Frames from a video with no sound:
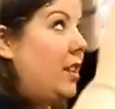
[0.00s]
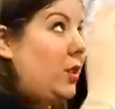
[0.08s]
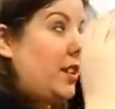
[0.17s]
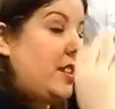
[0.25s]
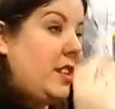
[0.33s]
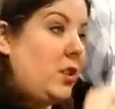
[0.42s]
you
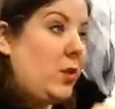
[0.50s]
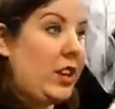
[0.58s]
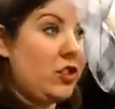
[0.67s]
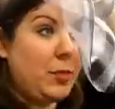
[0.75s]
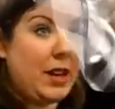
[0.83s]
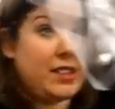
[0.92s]
can sit it
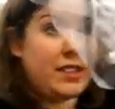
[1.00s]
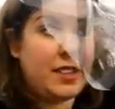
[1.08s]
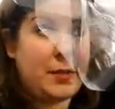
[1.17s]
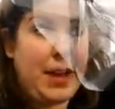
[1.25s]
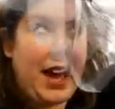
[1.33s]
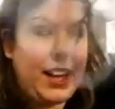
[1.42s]
quite dramatic to
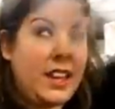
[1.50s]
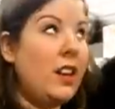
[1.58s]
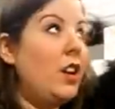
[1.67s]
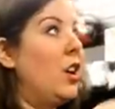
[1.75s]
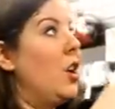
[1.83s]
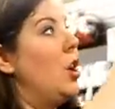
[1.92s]
the back,
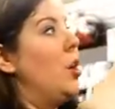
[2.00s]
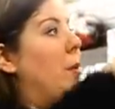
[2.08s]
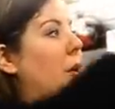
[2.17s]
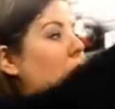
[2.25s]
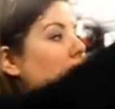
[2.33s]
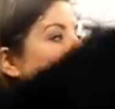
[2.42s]

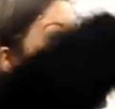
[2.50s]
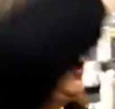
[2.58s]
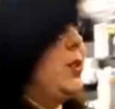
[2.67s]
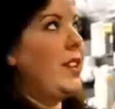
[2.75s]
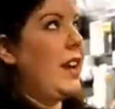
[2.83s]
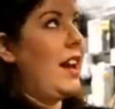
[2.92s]
but also if
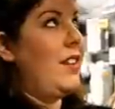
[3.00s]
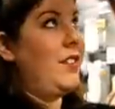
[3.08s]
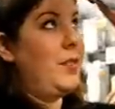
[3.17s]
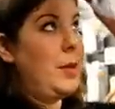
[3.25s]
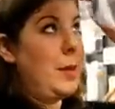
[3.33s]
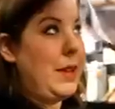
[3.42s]
you were to
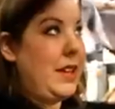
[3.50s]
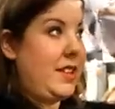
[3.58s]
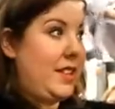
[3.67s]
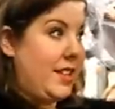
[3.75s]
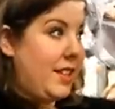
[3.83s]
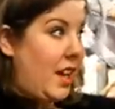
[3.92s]
have maybe it
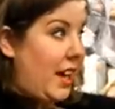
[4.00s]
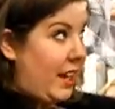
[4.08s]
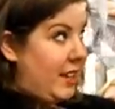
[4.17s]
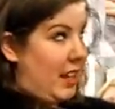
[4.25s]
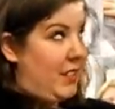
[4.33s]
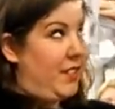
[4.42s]
to the
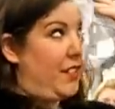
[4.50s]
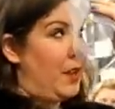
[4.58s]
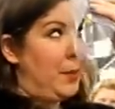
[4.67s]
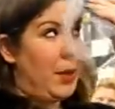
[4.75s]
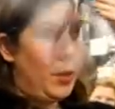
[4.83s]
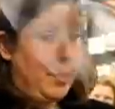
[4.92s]
side and flip your